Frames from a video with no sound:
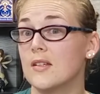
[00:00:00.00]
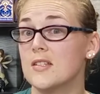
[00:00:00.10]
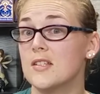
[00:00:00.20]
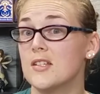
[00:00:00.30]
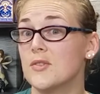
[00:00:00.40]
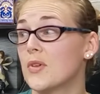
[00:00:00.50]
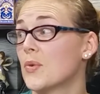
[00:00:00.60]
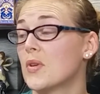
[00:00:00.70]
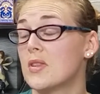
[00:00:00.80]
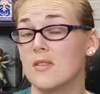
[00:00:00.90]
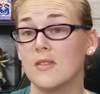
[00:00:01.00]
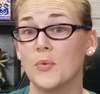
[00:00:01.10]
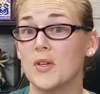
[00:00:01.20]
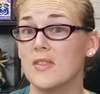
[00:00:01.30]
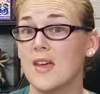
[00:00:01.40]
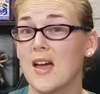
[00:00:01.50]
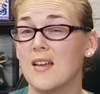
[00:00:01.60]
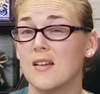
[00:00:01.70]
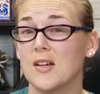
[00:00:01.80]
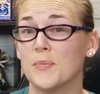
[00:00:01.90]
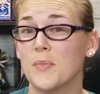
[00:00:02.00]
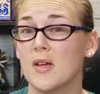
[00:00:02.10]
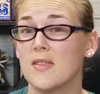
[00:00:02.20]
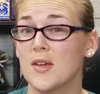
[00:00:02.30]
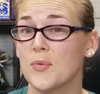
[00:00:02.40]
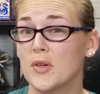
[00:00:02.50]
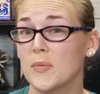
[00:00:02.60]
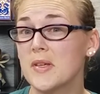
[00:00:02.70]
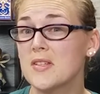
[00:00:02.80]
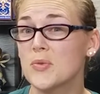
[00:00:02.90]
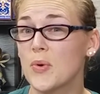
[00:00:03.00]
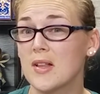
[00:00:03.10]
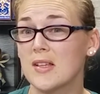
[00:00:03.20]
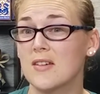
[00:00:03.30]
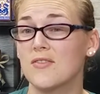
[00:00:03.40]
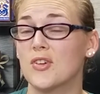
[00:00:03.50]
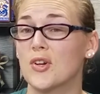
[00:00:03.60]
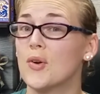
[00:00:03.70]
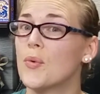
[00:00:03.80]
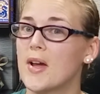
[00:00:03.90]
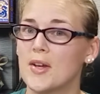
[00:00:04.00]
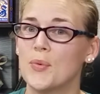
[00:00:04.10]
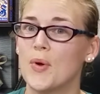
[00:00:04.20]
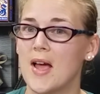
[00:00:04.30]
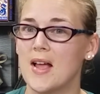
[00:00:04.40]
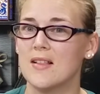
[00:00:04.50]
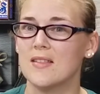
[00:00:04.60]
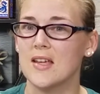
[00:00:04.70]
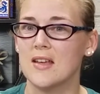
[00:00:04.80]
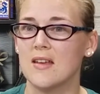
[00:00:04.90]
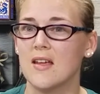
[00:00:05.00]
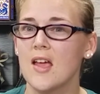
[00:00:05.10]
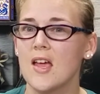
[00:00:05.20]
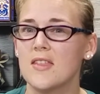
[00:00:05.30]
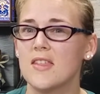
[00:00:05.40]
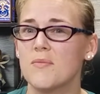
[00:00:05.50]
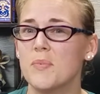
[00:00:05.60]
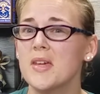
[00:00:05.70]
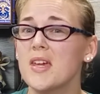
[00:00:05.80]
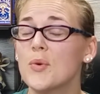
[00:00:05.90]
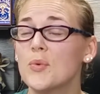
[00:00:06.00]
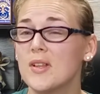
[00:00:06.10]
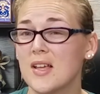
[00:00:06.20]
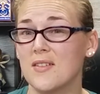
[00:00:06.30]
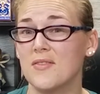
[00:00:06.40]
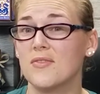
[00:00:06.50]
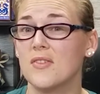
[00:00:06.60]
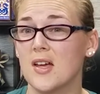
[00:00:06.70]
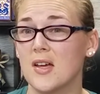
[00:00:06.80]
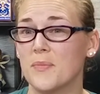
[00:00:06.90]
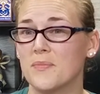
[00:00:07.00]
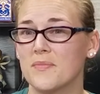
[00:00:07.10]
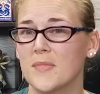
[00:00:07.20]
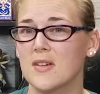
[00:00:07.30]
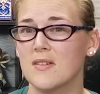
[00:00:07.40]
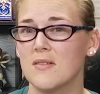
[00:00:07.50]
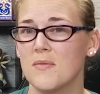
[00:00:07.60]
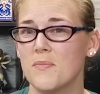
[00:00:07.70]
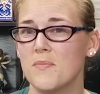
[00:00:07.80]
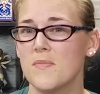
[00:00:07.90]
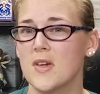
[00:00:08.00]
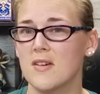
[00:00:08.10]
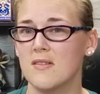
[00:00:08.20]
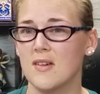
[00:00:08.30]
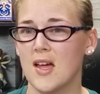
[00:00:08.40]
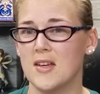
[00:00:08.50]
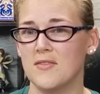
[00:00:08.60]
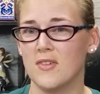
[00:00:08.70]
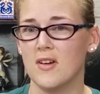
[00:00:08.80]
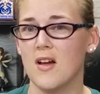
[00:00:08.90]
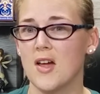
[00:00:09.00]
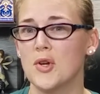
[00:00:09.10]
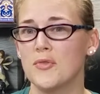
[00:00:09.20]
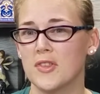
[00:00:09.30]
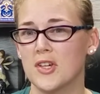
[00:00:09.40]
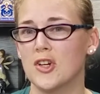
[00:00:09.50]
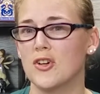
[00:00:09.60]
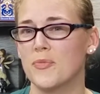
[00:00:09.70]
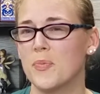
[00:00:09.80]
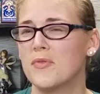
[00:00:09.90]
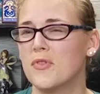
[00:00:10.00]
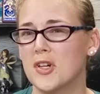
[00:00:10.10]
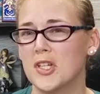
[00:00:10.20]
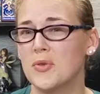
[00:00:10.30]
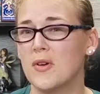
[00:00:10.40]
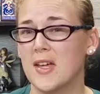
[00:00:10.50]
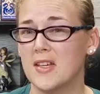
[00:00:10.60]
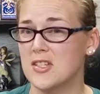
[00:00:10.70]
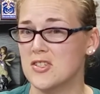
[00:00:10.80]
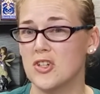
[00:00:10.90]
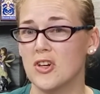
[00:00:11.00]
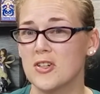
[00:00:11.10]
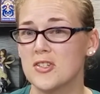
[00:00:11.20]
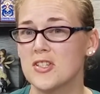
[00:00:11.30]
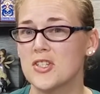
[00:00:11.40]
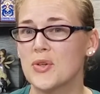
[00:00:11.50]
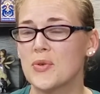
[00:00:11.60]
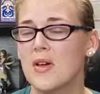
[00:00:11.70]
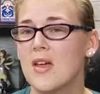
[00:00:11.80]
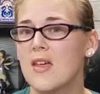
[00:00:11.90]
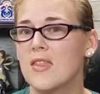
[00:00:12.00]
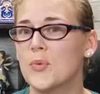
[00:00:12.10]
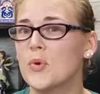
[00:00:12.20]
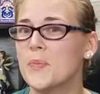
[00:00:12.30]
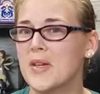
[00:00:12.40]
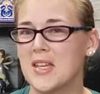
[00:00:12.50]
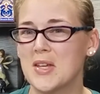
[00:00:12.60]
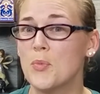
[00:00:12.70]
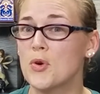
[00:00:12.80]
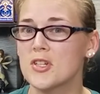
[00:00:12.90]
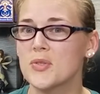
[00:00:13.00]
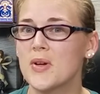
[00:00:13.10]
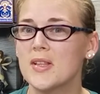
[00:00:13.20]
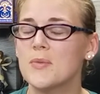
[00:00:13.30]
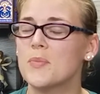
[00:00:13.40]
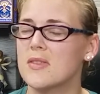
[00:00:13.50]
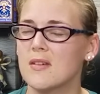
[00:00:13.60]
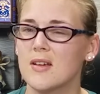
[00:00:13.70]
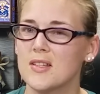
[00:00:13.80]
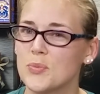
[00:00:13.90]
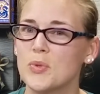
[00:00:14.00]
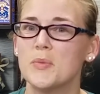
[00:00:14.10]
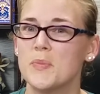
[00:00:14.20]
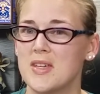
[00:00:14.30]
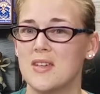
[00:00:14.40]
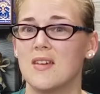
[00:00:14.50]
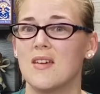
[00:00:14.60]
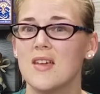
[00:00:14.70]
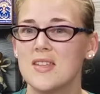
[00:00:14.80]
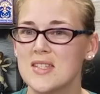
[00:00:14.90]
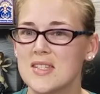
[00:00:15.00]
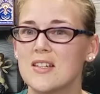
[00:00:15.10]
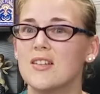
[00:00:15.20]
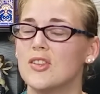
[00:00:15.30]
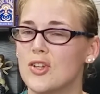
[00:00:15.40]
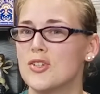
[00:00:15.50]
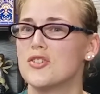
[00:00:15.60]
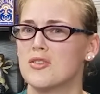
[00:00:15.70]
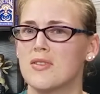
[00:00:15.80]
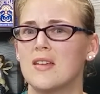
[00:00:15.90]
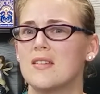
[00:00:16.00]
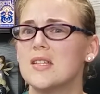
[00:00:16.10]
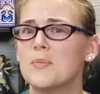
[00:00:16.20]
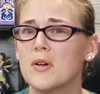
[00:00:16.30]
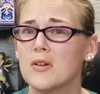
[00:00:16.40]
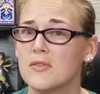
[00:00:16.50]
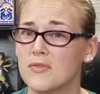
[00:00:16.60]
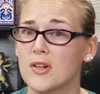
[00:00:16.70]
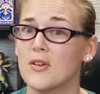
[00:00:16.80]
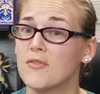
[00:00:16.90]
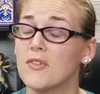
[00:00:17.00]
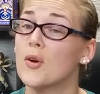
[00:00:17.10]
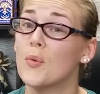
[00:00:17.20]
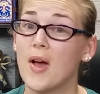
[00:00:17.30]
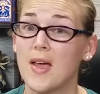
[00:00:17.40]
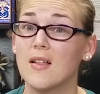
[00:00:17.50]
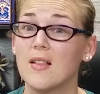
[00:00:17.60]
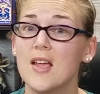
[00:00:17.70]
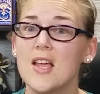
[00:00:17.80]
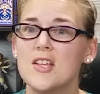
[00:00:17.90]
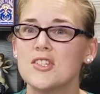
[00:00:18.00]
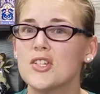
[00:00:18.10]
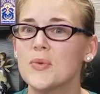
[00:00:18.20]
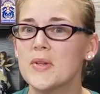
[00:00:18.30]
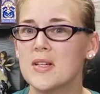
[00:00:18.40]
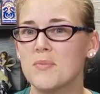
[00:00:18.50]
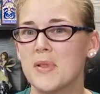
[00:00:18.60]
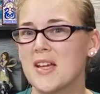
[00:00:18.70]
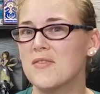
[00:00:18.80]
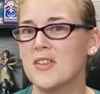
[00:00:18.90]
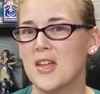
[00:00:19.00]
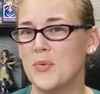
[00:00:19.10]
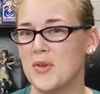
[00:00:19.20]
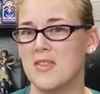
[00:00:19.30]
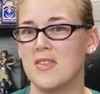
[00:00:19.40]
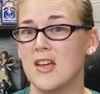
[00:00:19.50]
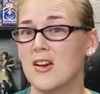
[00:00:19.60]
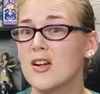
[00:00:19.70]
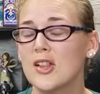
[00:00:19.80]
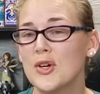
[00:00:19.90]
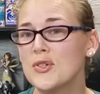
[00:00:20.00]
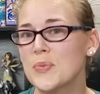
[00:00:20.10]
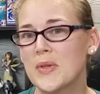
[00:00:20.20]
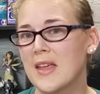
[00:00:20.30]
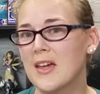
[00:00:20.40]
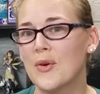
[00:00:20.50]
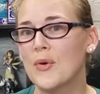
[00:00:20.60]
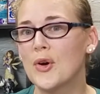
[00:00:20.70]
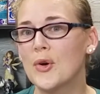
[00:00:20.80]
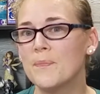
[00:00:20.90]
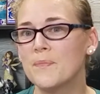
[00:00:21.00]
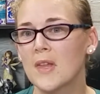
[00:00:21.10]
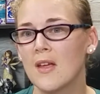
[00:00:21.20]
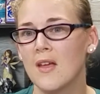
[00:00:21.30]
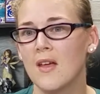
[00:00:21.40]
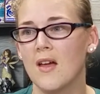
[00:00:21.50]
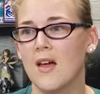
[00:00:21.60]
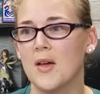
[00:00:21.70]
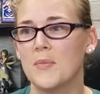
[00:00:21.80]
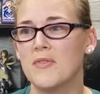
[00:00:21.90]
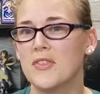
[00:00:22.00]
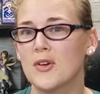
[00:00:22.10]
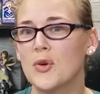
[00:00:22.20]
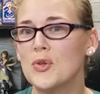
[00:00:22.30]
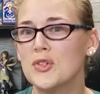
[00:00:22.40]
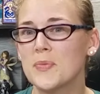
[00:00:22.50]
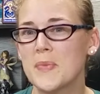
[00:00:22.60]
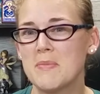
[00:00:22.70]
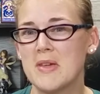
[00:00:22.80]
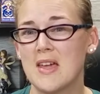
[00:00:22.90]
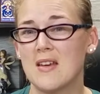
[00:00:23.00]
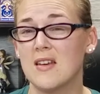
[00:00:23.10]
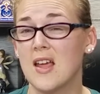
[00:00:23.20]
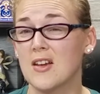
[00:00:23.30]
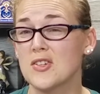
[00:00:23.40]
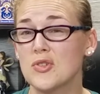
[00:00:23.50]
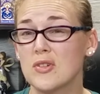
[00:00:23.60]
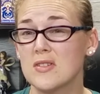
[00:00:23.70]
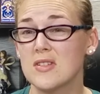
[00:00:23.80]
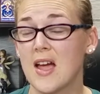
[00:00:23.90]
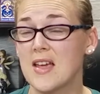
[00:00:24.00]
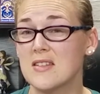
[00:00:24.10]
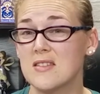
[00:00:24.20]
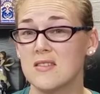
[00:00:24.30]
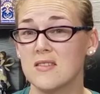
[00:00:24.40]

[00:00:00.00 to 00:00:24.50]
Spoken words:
continuing with that, they will be swelling for quite a while. And the peak will have kind of gone over the curve before you get discharged. And so there won't be any more swelling, but their heads will be still larger than typical for a while. So you want to plan for that with their clothes when they go home. If they're older, maybe get an extra size